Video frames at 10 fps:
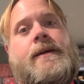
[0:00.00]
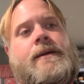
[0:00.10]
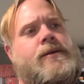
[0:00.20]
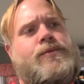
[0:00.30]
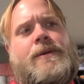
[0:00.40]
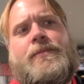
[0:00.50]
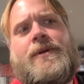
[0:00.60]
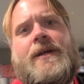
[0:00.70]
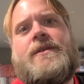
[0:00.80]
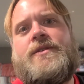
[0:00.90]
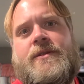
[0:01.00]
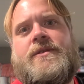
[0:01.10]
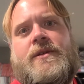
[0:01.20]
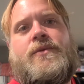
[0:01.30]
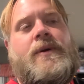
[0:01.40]
you know,
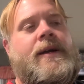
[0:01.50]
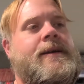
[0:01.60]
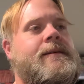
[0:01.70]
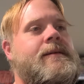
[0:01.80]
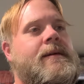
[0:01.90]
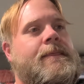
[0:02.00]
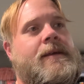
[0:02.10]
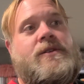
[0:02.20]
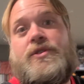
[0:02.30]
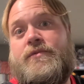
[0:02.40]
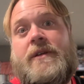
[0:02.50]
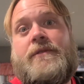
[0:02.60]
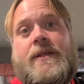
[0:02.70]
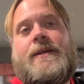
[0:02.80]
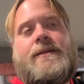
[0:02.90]
reproductions in a way. They're just
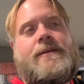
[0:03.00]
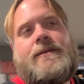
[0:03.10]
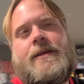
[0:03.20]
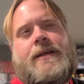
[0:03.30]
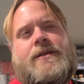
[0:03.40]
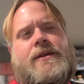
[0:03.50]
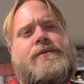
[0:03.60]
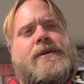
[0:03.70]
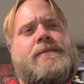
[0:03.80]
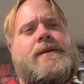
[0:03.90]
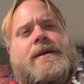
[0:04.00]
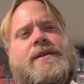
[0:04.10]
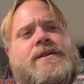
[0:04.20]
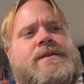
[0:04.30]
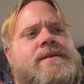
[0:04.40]
re-releases. I guess not
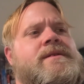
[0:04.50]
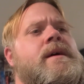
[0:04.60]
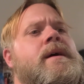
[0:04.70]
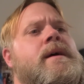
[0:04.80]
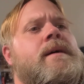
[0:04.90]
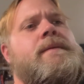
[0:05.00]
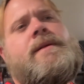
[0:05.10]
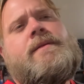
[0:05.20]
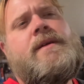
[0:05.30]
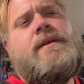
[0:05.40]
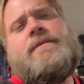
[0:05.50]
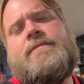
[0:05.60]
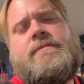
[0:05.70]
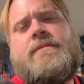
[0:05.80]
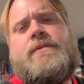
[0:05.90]
reproductions, but they're
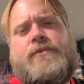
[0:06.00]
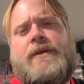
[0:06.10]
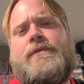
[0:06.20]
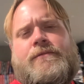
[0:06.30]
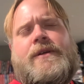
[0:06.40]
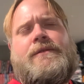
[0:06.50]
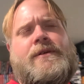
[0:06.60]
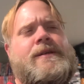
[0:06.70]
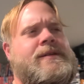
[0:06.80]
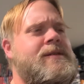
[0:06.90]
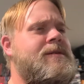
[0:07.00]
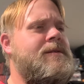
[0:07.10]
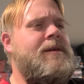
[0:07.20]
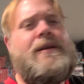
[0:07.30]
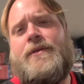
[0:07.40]
re-releases.
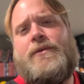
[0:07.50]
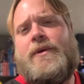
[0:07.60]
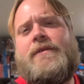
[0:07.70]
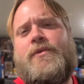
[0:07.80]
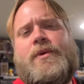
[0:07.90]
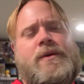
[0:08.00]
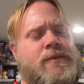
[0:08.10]
So I don't know, whatever word